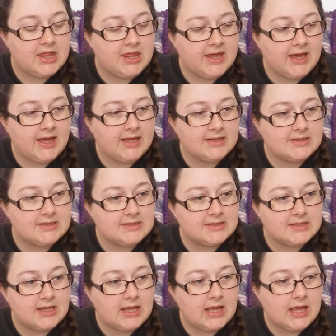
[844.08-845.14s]
that
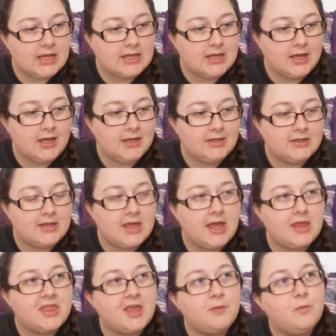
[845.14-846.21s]

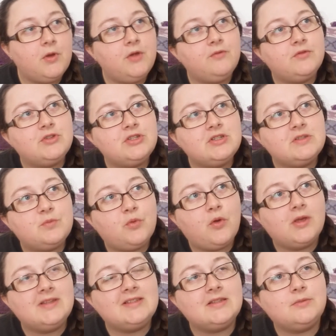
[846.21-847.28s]
they weren't reduced
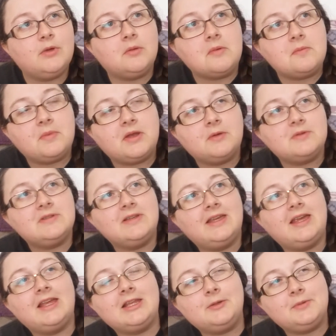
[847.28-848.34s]
price at the moment, but I was
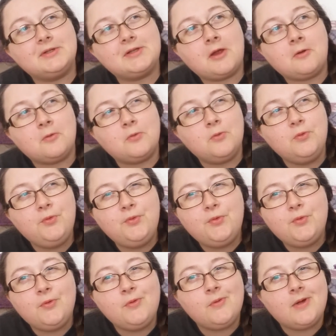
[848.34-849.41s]
looking at them and I go,
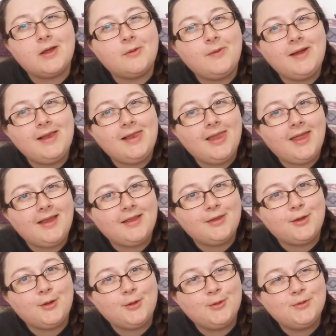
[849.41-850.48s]
ooh, I quite like
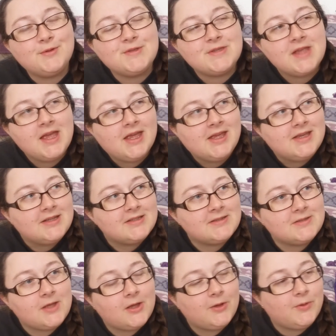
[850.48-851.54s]
those.
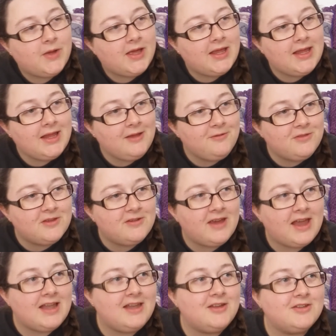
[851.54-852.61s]
So if there are
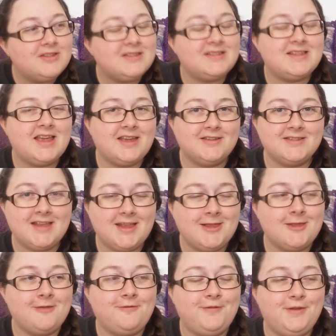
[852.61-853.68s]
any other sales
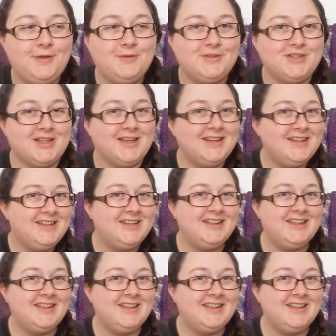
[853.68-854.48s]
in the future,